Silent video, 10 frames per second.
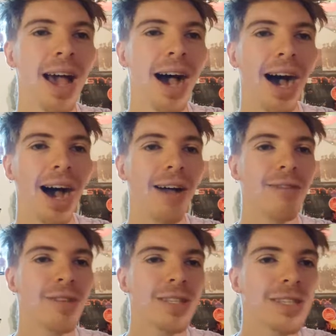Uh,
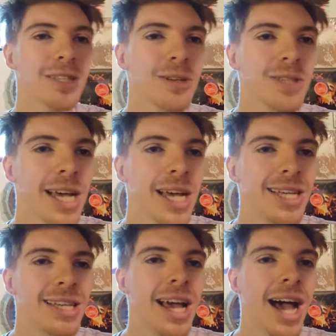Francisco
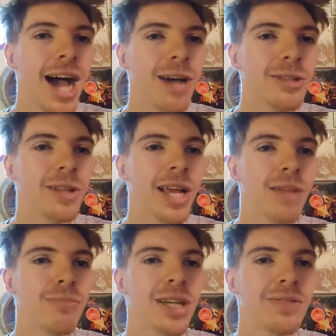says I also like
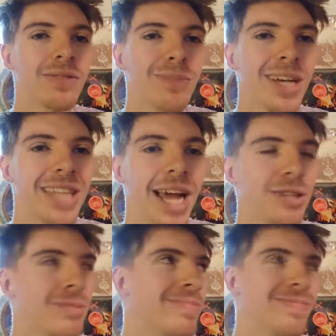him because of his mustache.
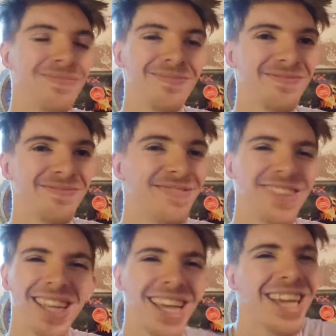
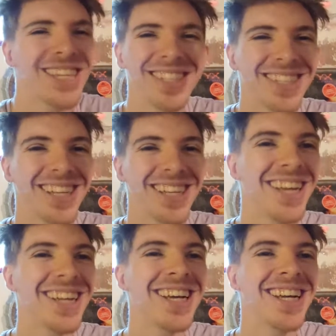Interesting.
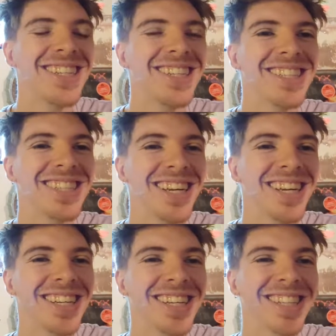
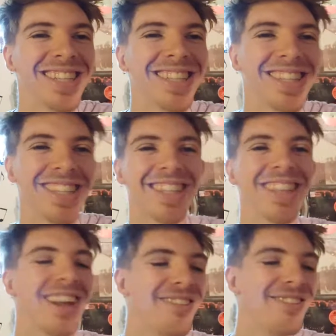Interesting
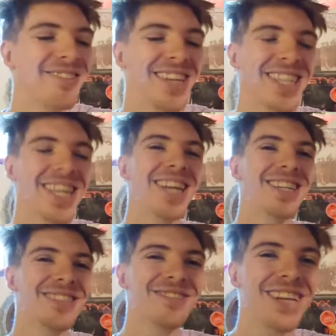love of
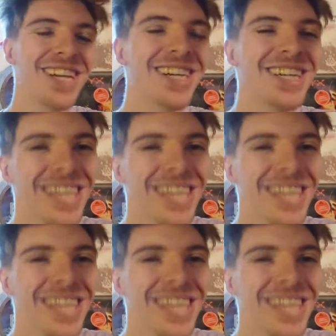dictators via